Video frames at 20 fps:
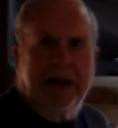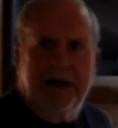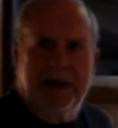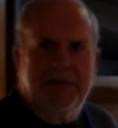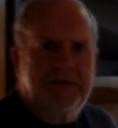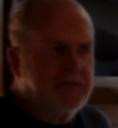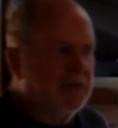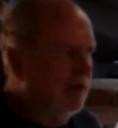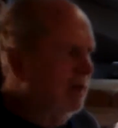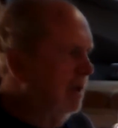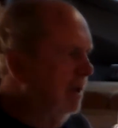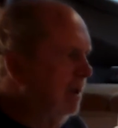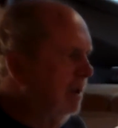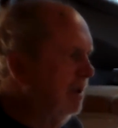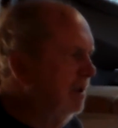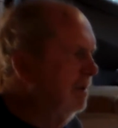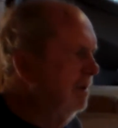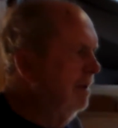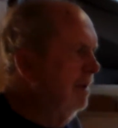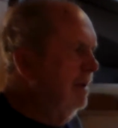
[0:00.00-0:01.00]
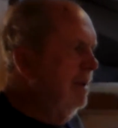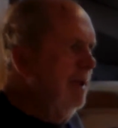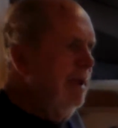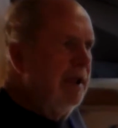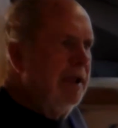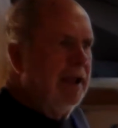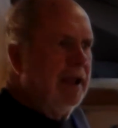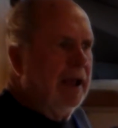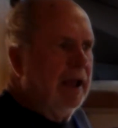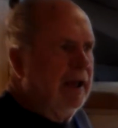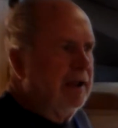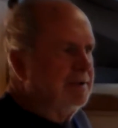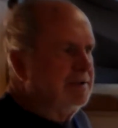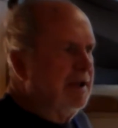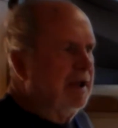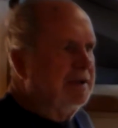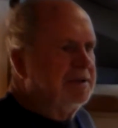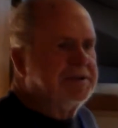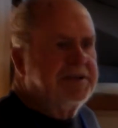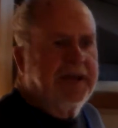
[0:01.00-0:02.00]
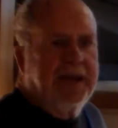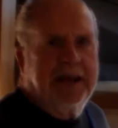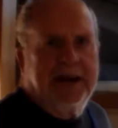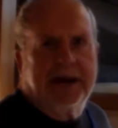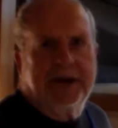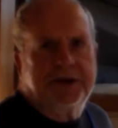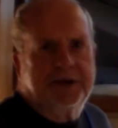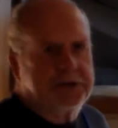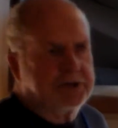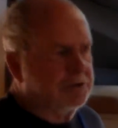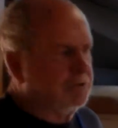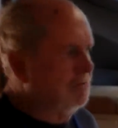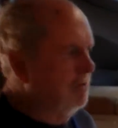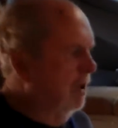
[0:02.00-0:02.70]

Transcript: anything. As I said, it just